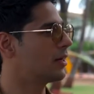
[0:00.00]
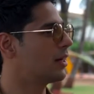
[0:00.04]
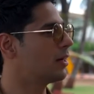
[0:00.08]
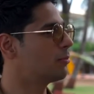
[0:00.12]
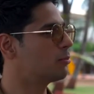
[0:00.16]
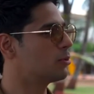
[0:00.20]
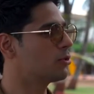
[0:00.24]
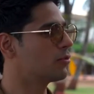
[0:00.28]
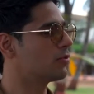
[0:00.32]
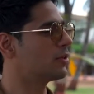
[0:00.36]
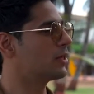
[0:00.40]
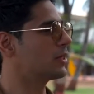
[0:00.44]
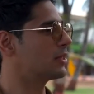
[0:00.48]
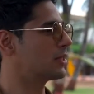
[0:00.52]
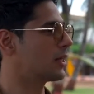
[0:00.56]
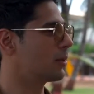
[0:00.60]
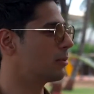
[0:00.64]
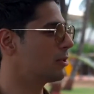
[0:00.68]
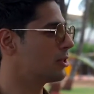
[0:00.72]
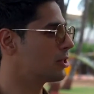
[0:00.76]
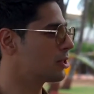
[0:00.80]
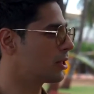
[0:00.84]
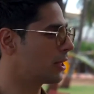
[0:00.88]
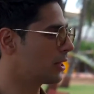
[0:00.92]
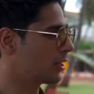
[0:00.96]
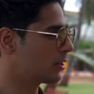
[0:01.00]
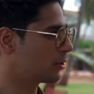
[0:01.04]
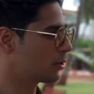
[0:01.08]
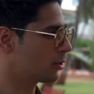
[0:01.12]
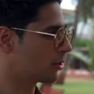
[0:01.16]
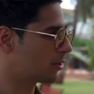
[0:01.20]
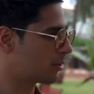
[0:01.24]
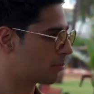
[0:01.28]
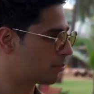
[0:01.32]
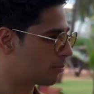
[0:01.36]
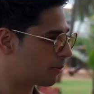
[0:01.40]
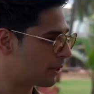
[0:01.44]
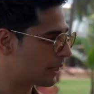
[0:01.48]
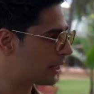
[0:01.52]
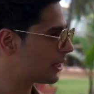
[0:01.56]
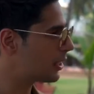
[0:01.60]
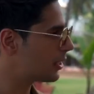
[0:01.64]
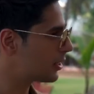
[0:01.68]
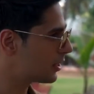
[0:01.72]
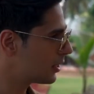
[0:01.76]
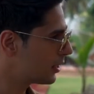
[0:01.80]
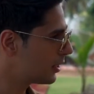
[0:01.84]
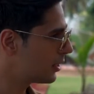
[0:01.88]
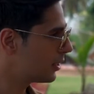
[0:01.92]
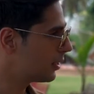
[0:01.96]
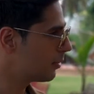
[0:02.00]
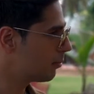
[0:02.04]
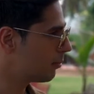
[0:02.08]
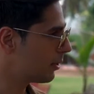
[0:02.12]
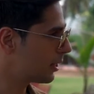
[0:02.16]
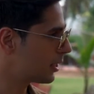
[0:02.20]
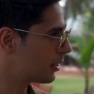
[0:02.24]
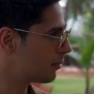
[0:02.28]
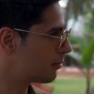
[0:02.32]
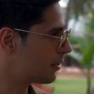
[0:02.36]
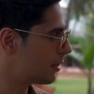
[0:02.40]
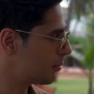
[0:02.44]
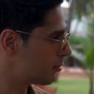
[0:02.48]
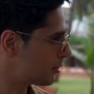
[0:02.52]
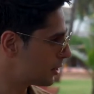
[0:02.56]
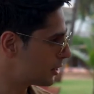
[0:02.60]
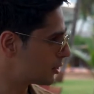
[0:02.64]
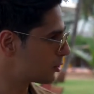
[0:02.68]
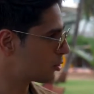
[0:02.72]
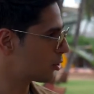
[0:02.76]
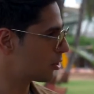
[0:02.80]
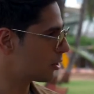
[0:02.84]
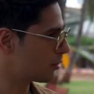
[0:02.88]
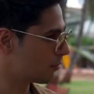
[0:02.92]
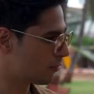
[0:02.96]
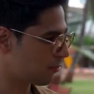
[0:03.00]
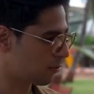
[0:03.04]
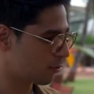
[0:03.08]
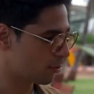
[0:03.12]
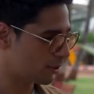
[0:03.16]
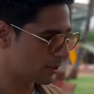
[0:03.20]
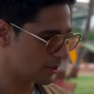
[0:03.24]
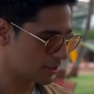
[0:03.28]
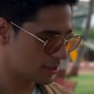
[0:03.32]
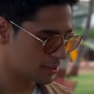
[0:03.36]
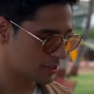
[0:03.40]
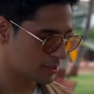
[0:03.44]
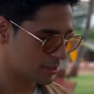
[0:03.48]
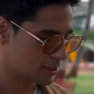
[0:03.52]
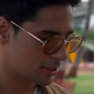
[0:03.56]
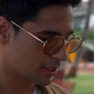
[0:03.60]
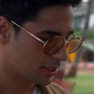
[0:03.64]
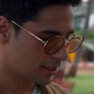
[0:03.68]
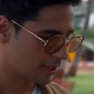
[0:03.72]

movies, that we're trying to build better memories or influence